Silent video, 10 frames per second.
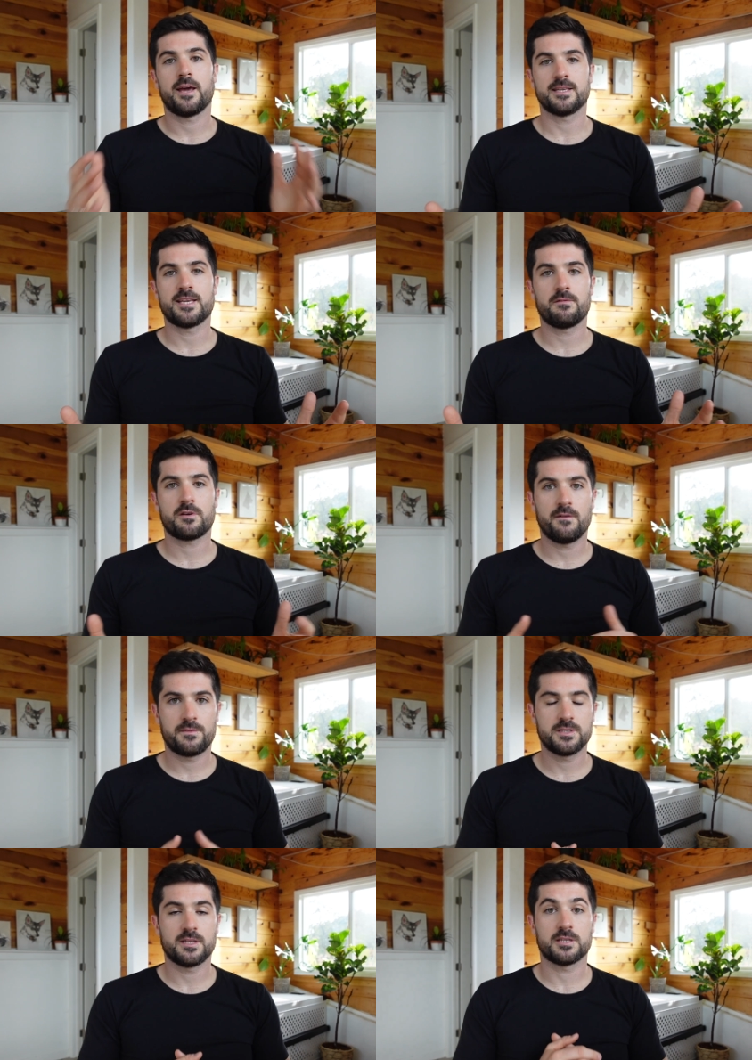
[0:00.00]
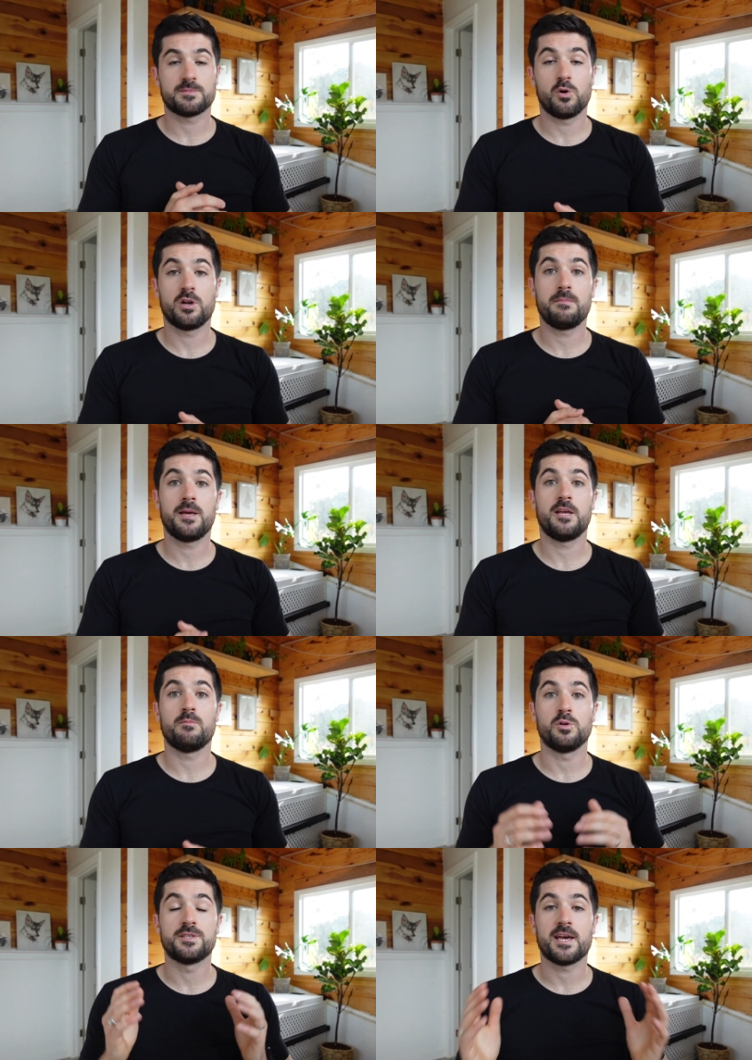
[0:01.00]
I can say with confidence that the small and
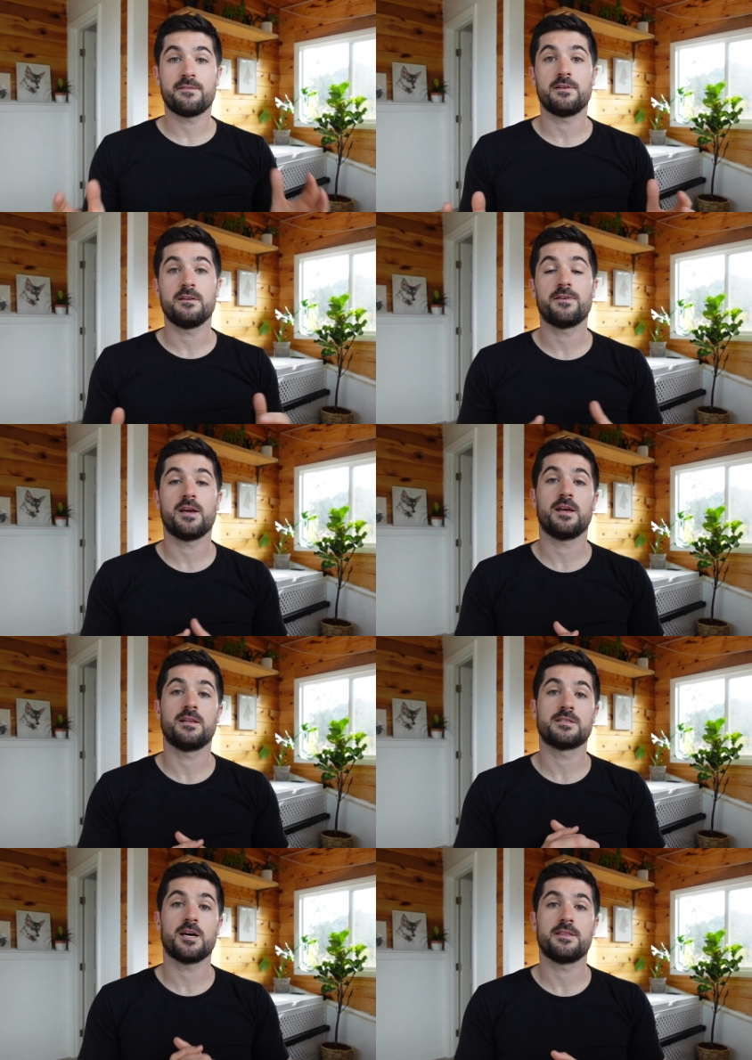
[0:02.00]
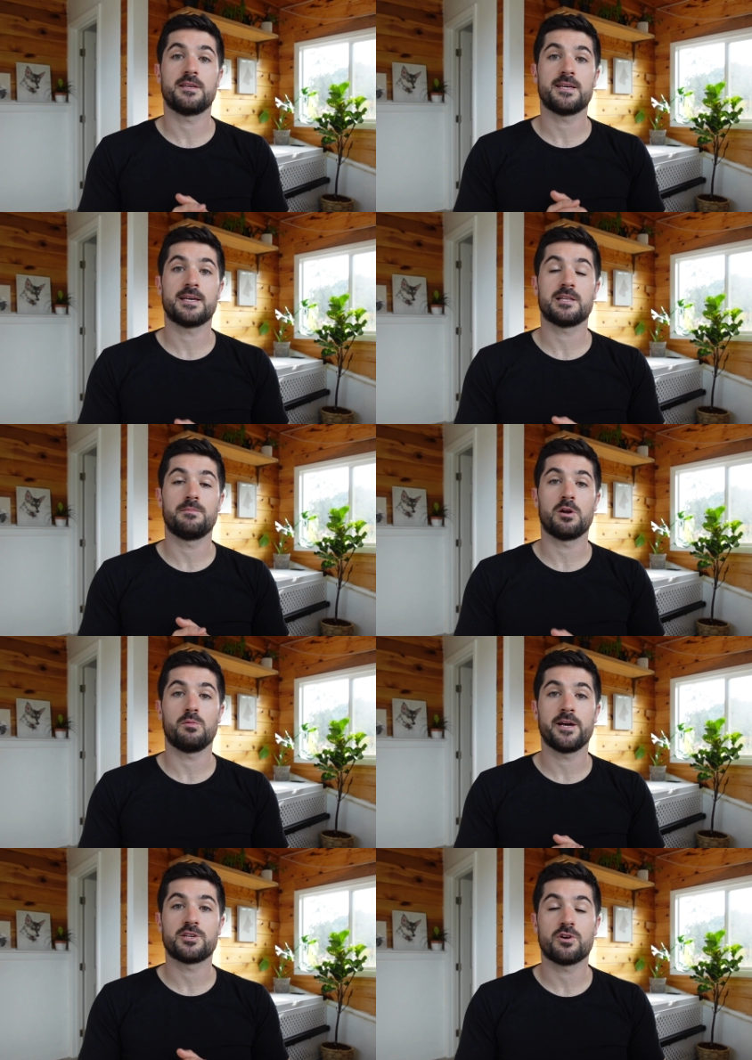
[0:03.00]
medium will definitely fit inside the Tesla Model
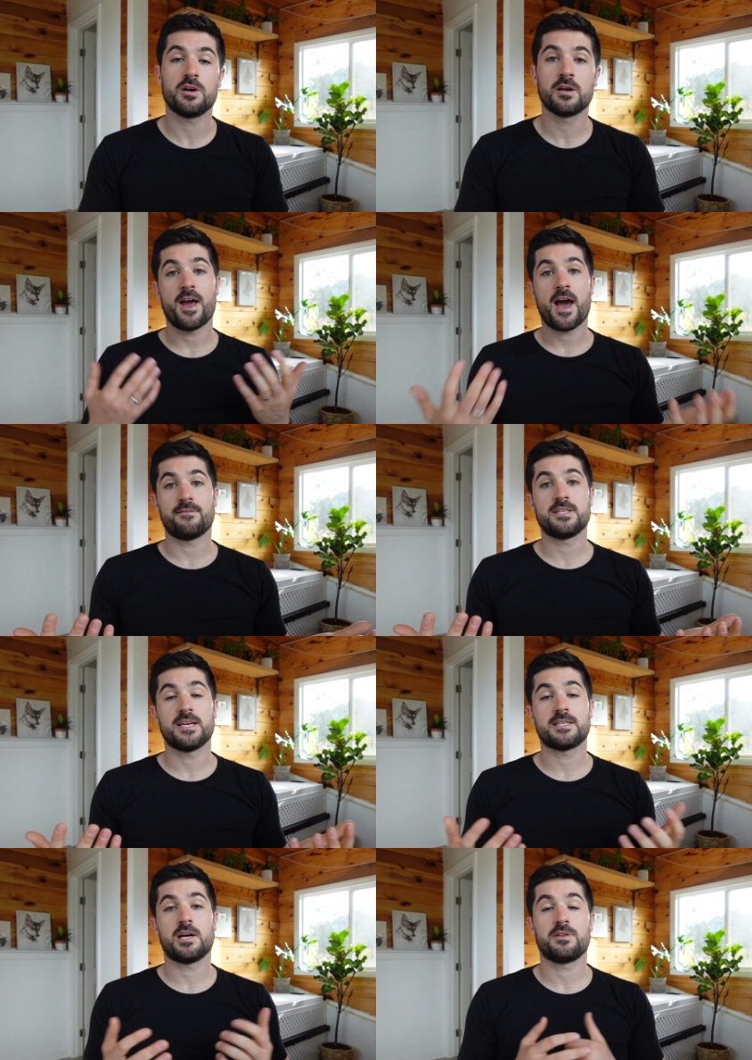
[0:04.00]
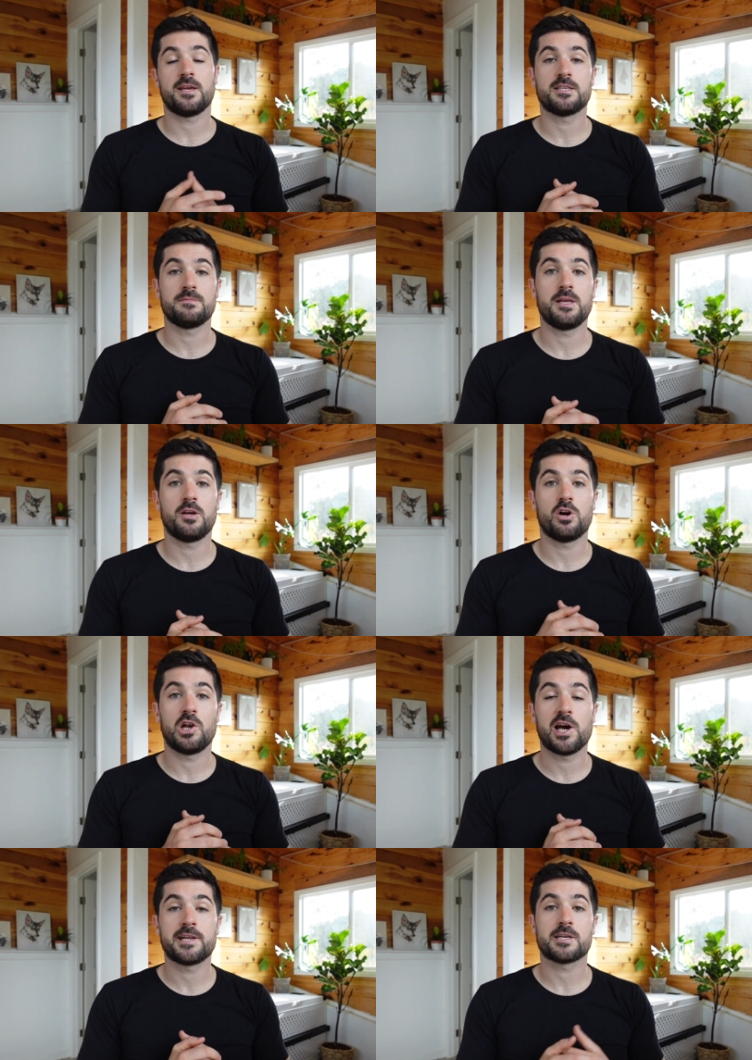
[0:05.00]
Y trunk. I haven't tested out the intermediate or
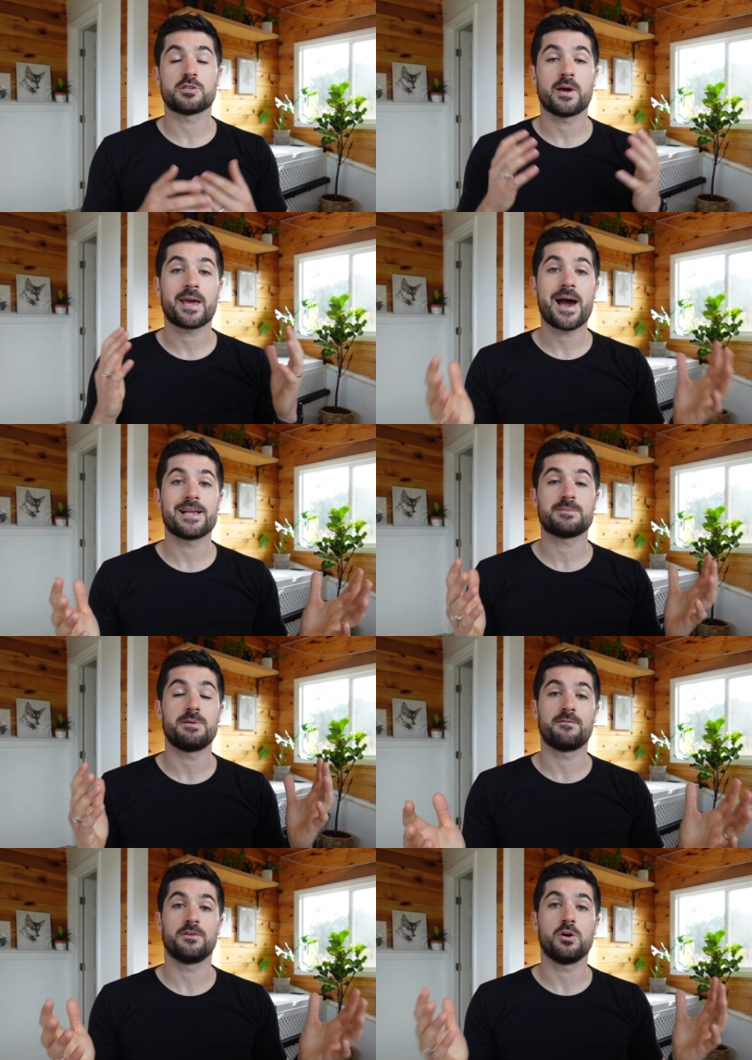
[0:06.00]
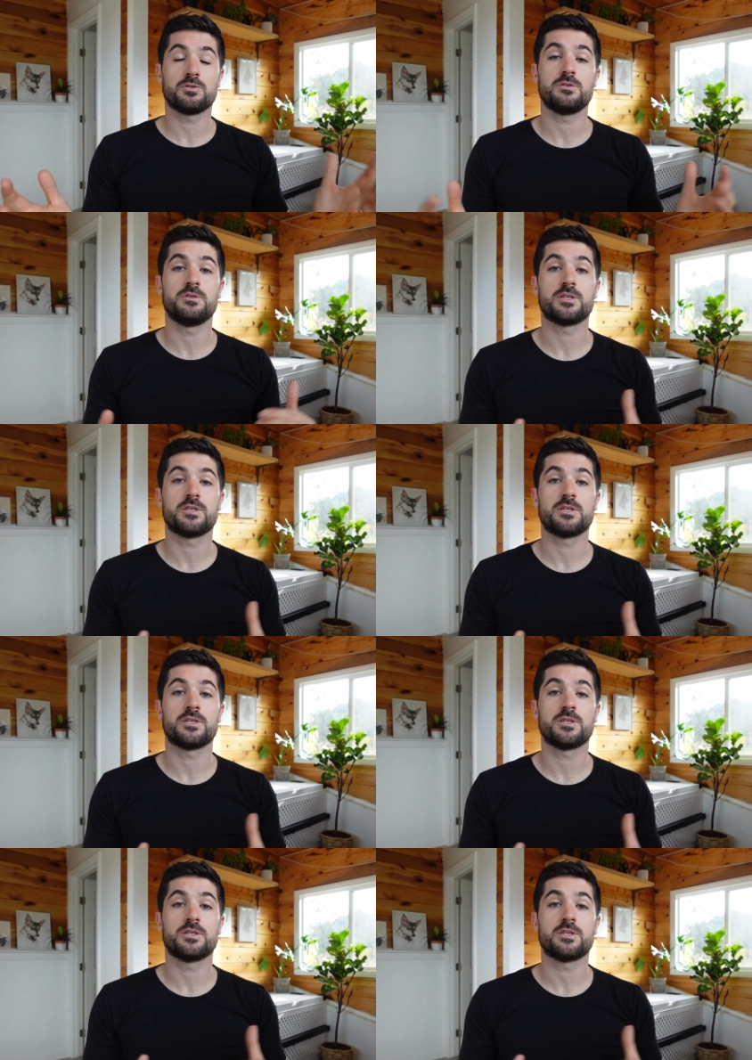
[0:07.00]
large, so I can't speak for those two